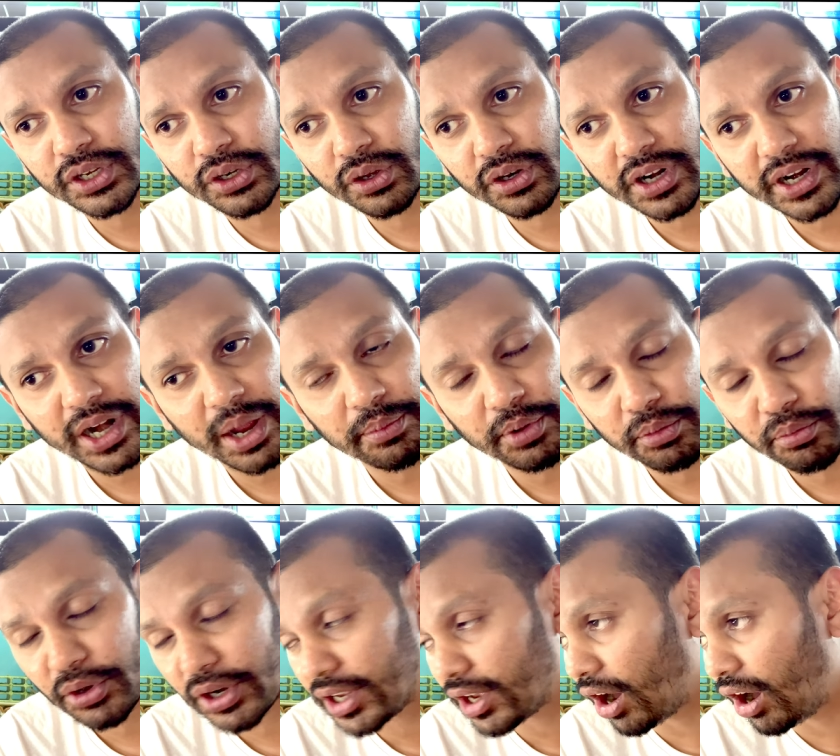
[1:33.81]
you know, clean up
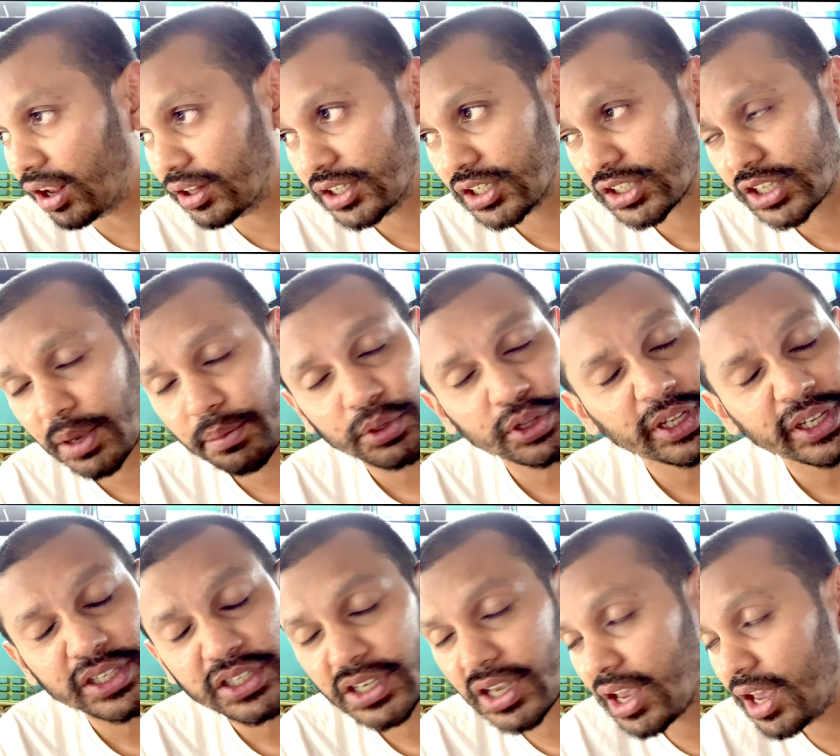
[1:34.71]
debris, all these type of
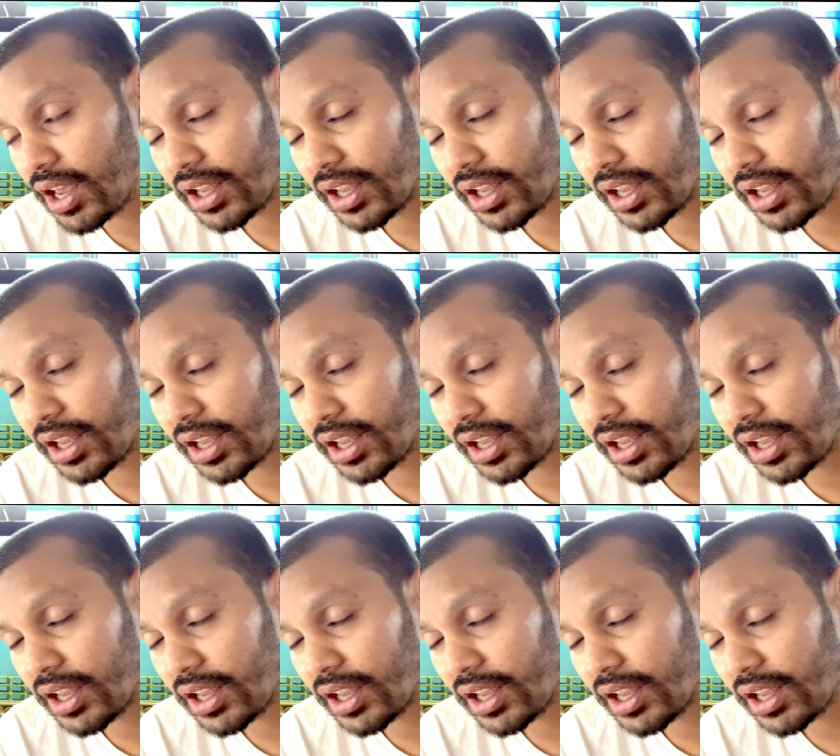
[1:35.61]
things.